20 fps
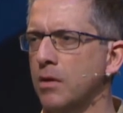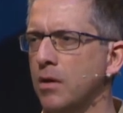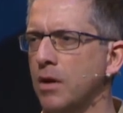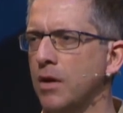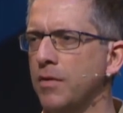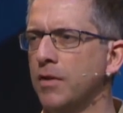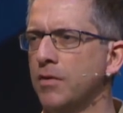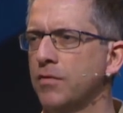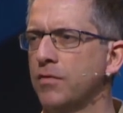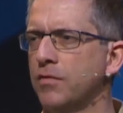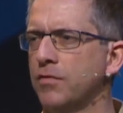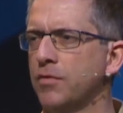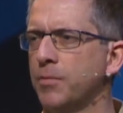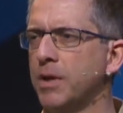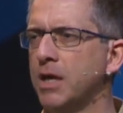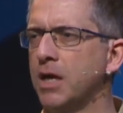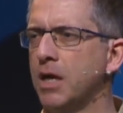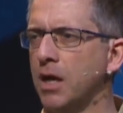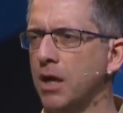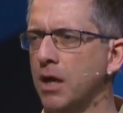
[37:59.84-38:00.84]
And this is a
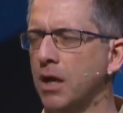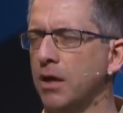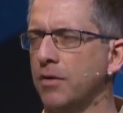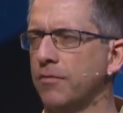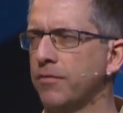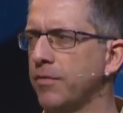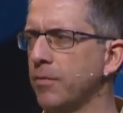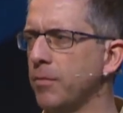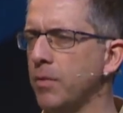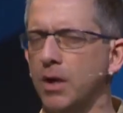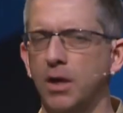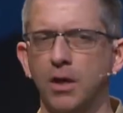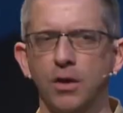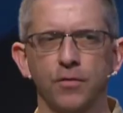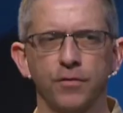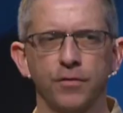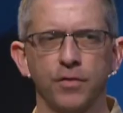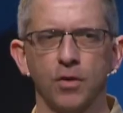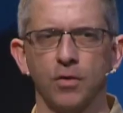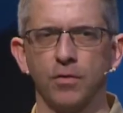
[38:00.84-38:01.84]
beginning for many
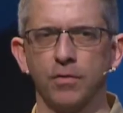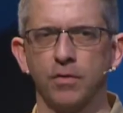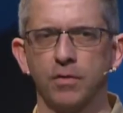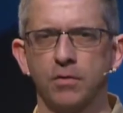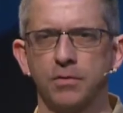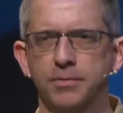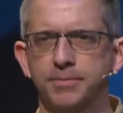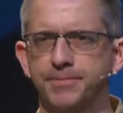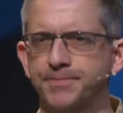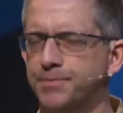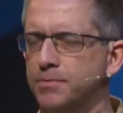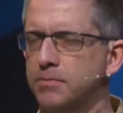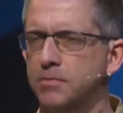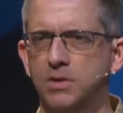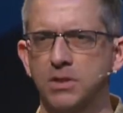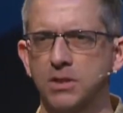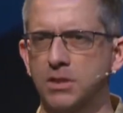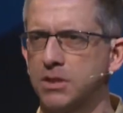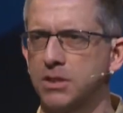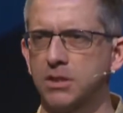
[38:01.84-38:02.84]
of you.
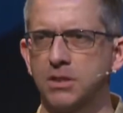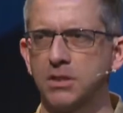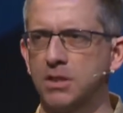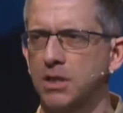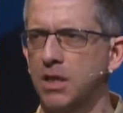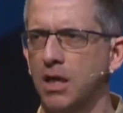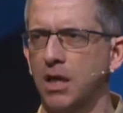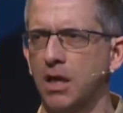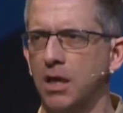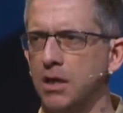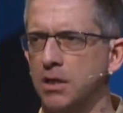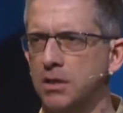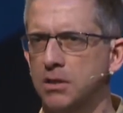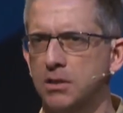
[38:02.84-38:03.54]
This isn't the end.